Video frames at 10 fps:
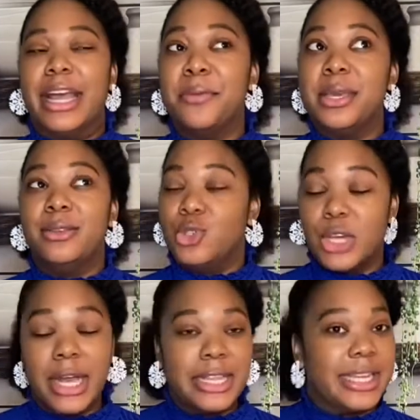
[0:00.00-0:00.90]
I mean,
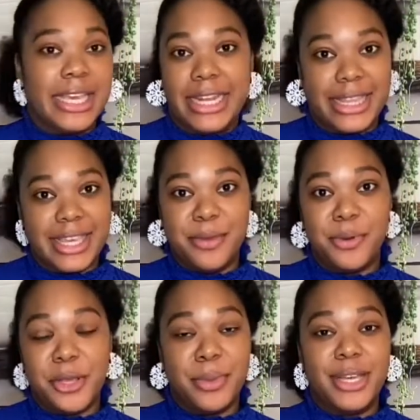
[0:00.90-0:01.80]
chocolate anything
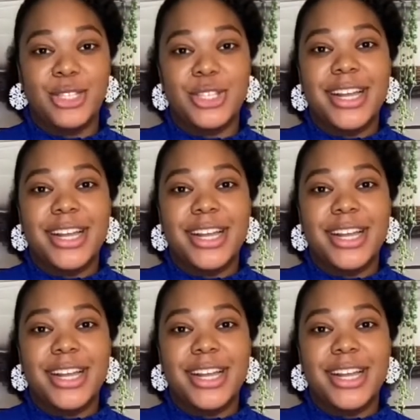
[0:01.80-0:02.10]
pretty much.